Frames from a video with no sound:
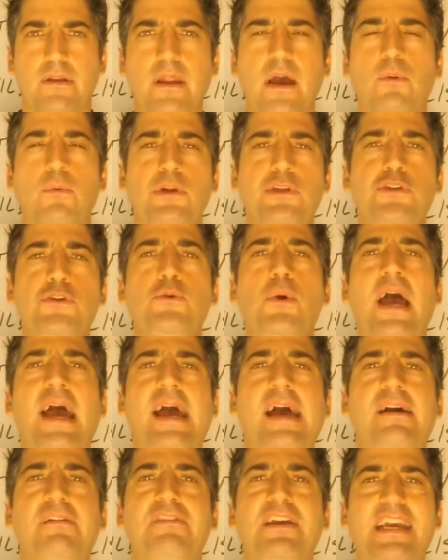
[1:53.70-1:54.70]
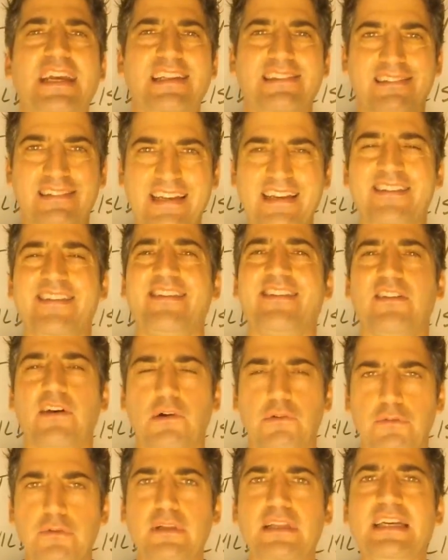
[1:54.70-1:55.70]
Now, when you have a list
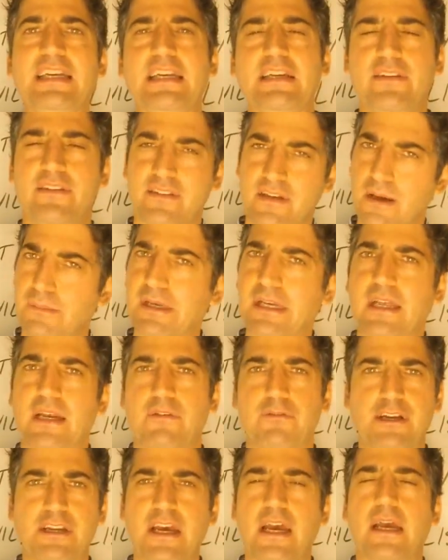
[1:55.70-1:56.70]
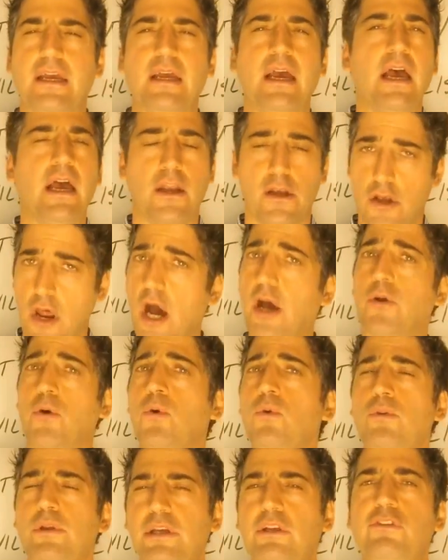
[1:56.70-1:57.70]
of leads coming in every day, not
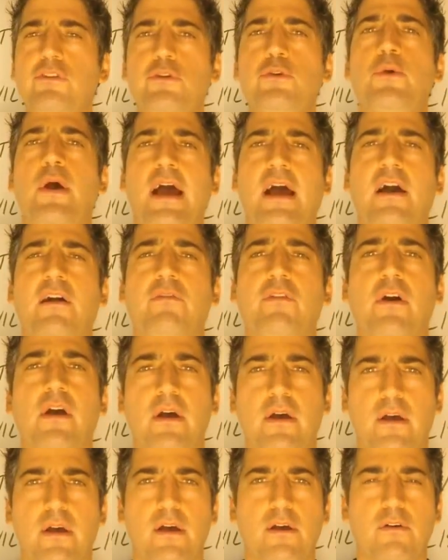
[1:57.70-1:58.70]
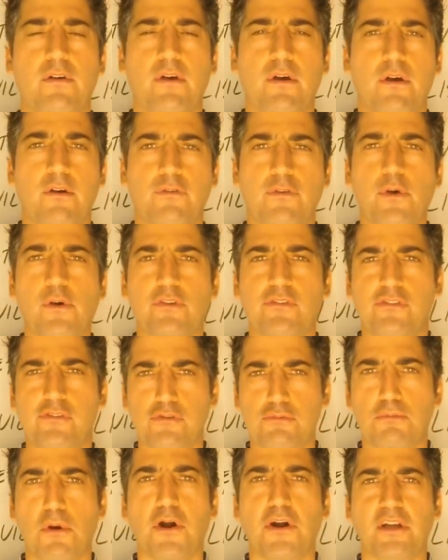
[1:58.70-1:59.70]
only do you have folks
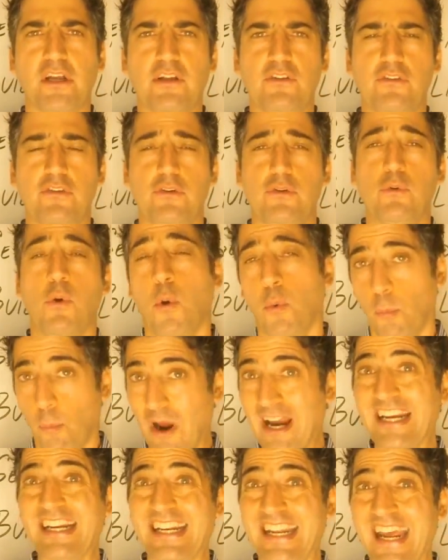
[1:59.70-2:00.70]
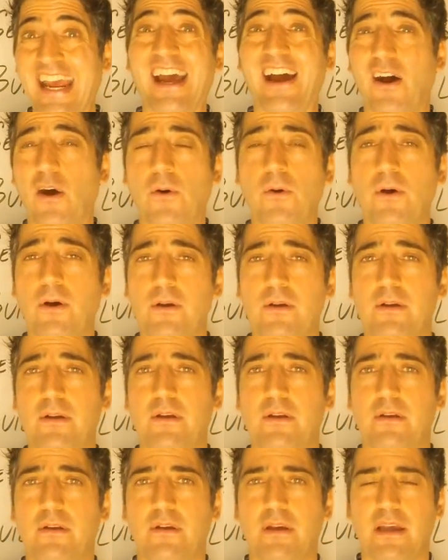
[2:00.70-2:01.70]
to market to right now
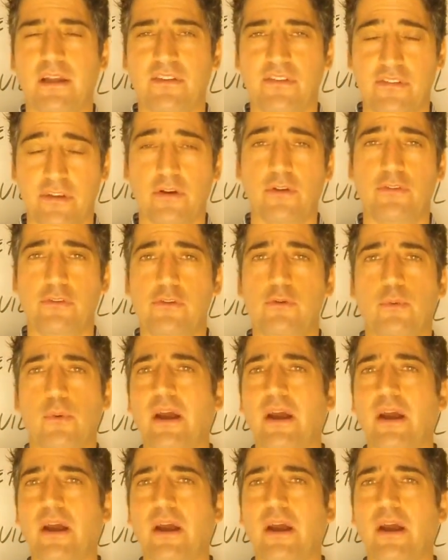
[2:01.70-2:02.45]
and sell to